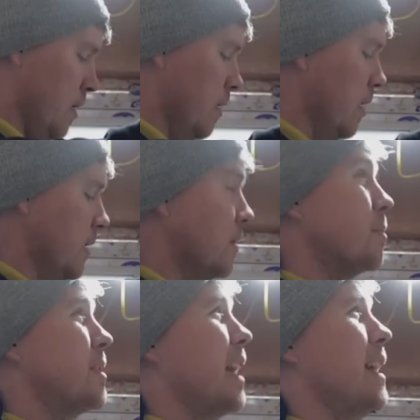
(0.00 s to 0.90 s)
We're just doing
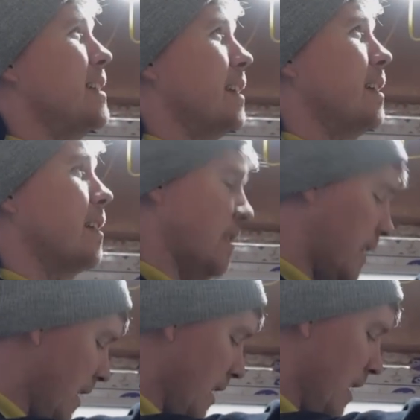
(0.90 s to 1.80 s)
some testing. On
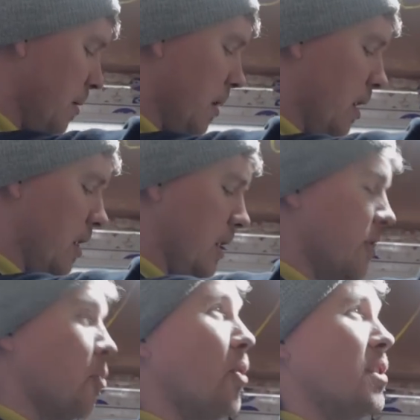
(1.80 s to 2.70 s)
ZE, we've got
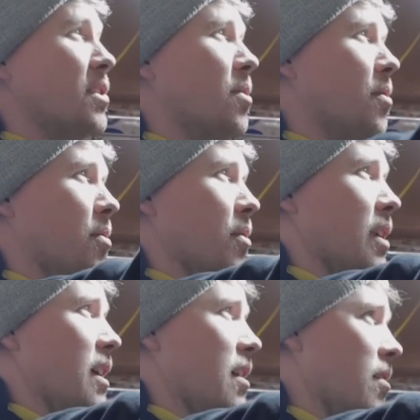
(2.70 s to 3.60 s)

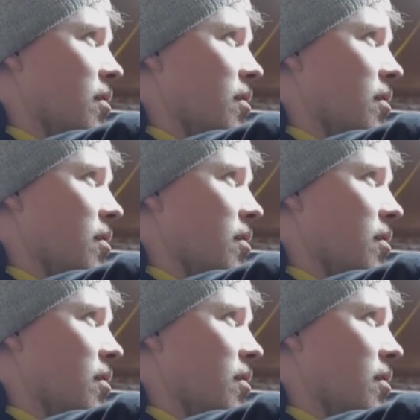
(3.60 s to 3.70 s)
0.23,